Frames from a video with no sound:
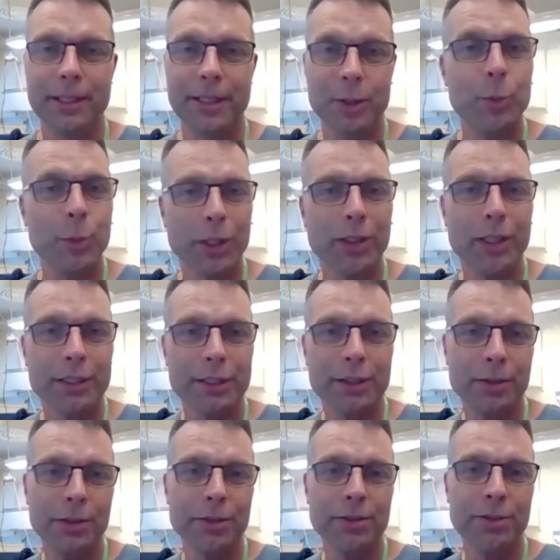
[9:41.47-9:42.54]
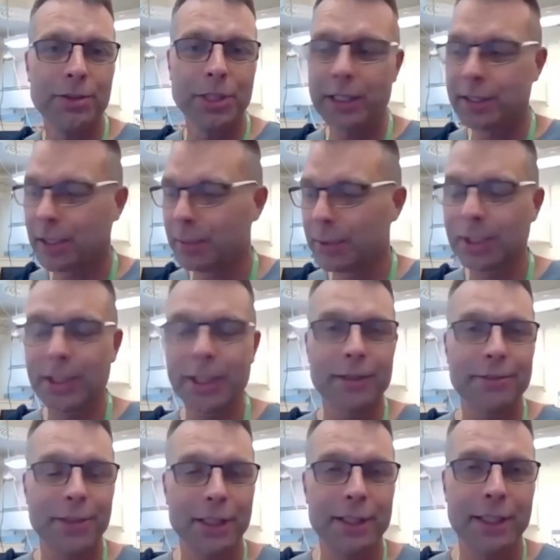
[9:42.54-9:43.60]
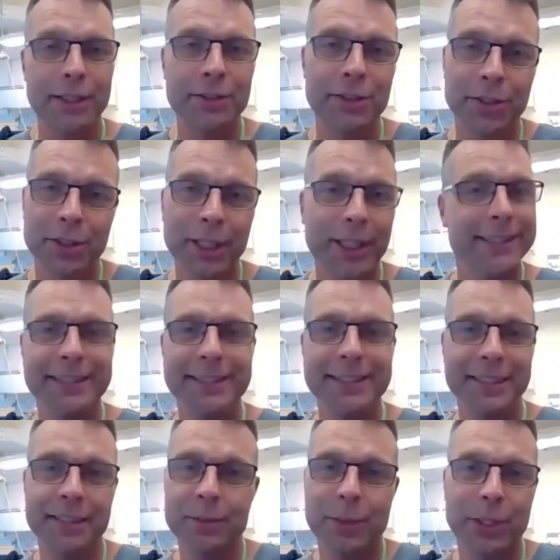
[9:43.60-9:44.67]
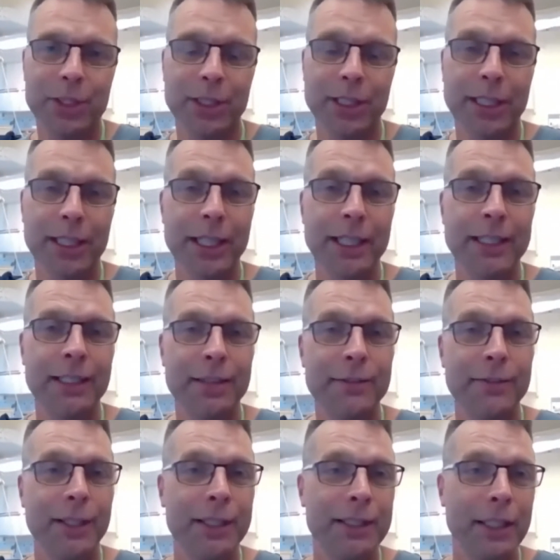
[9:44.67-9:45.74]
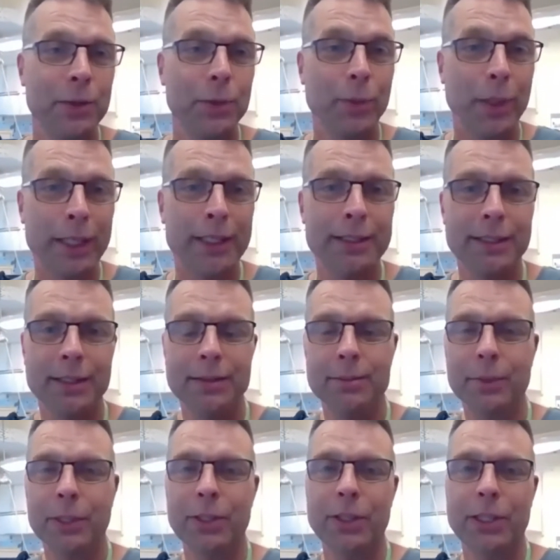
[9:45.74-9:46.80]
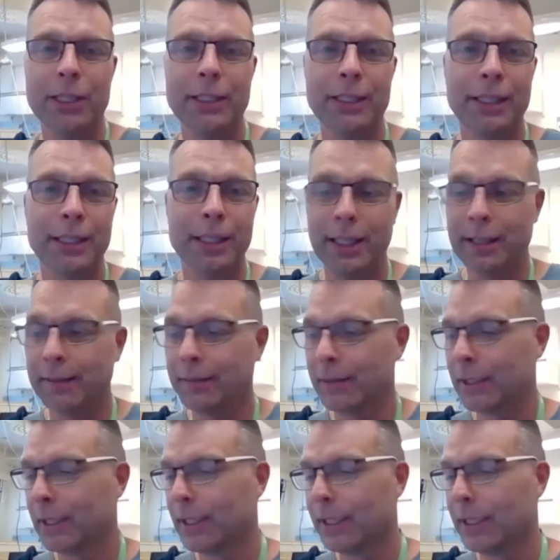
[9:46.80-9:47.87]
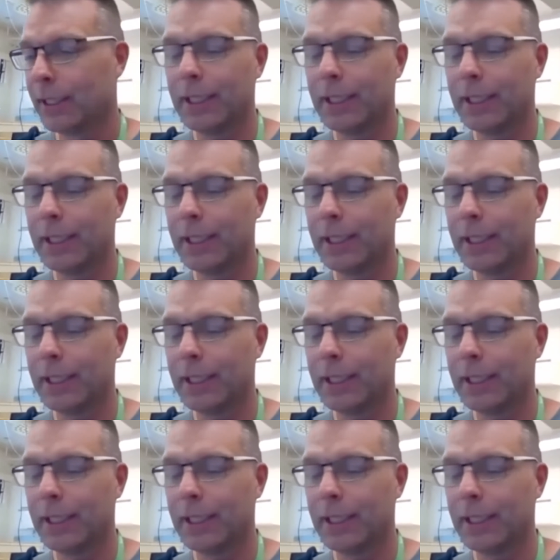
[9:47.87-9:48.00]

experience to try something and find out that okay, this didn't work, and then find out why it didn't work, and then have